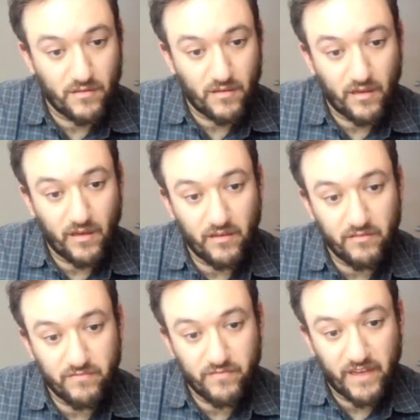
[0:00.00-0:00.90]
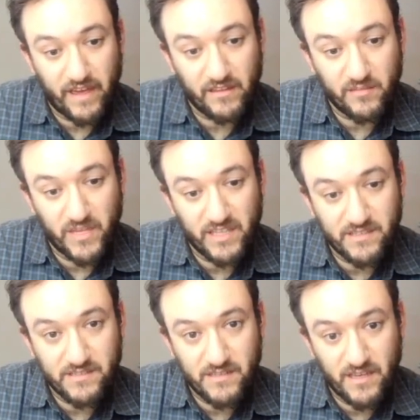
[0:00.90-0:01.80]
of
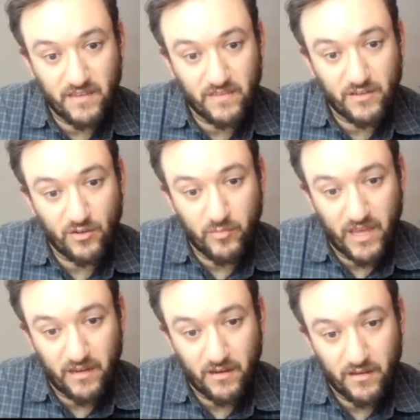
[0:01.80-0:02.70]
elements in the domain.